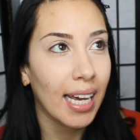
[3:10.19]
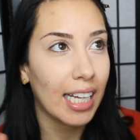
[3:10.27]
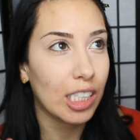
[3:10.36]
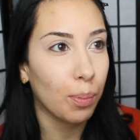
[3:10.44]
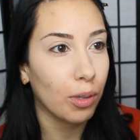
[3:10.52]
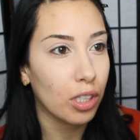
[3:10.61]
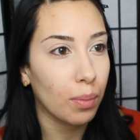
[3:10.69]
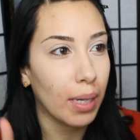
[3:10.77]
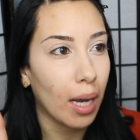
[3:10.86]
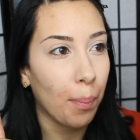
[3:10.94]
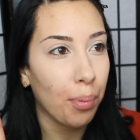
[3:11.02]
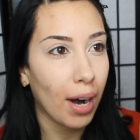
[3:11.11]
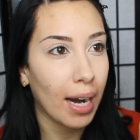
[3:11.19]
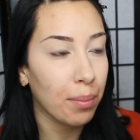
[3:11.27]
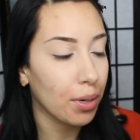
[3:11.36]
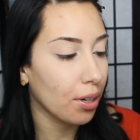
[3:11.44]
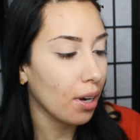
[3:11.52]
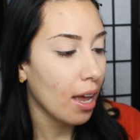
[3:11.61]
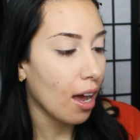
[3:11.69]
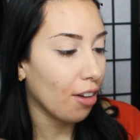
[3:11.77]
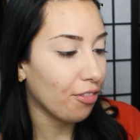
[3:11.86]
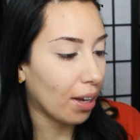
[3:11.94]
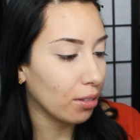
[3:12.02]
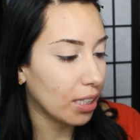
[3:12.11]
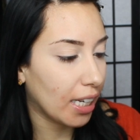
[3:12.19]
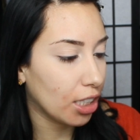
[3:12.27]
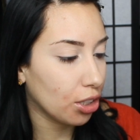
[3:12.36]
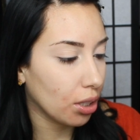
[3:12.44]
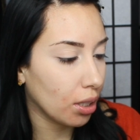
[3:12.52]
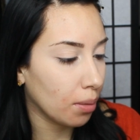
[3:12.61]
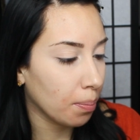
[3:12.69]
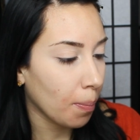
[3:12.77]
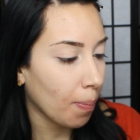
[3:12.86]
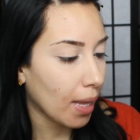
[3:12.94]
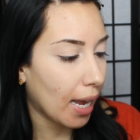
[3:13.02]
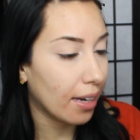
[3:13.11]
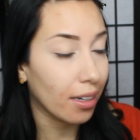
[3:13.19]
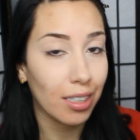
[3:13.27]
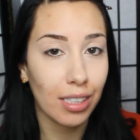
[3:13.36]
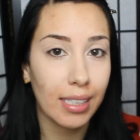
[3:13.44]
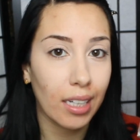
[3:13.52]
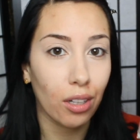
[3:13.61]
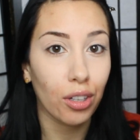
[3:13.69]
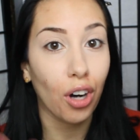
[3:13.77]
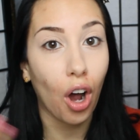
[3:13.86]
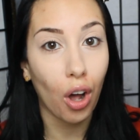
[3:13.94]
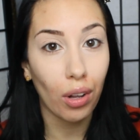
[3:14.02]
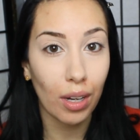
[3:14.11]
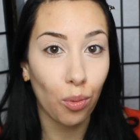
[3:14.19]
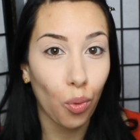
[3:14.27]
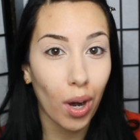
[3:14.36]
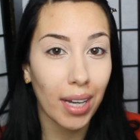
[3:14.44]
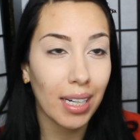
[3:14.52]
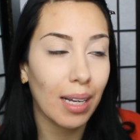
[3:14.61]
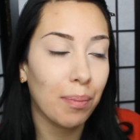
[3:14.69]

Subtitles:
It's supposed to be a primer, a foundation, and a concealer all in one.